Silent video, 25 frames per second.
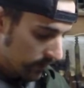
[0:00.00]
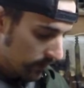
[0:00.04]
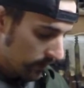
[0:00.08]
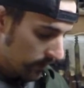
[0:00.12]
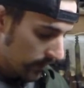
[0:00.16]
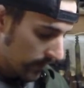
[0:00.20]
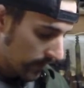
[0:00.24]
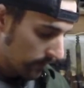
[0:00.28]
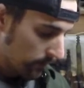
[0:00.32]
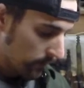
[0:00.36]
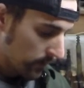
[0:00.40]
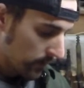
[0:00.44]

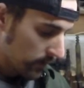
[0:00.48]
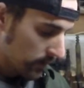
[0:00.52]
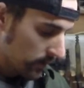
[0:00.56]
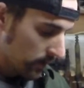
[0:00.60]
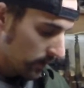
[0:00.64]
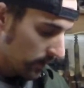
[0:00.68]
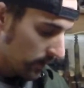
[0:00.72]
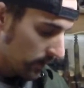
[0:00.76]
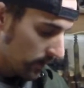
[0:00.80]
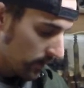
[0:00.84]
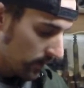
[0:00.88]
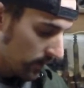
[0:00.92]
take my
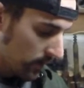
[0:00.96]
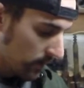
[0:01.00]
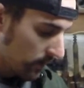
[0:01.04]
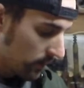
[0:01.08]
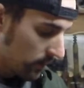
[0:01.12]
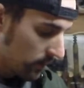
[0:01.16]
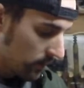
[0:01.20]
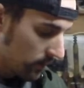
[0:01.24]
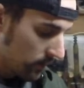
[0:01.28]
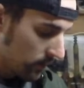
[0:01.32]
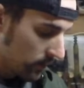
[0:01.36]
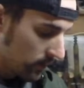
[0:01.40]

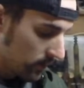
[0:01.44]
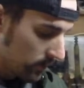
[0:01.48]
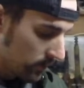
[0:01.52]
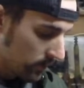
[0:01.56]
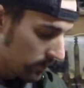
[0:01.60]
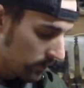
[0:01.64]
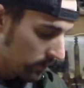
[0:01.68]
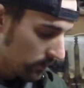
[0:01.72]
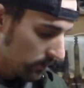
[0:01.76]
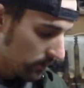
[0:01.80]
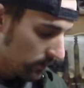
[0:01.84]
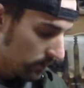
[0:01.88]
charge,
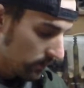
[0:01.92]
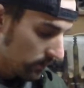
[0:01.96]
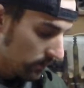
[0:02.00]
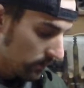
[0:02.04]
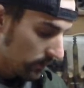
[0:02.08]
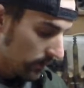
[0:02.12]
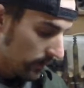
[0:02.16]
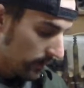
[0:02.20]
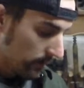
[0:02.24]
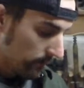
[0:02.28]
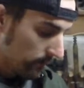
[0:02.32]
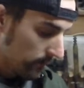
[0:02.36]

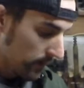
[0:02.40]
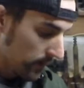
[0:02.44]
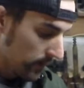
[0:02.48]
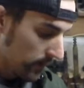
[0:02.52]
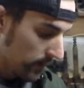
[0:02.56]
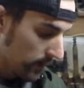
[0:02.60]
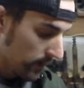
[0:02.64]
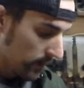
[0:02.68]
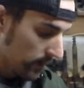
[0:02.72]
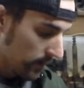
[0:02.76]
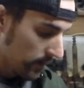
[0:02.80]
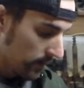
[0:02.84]
dump it
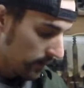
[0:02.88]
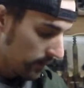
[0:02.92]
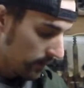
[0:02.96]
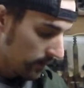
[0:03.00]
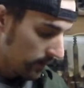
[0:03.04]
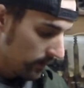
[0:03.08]
in,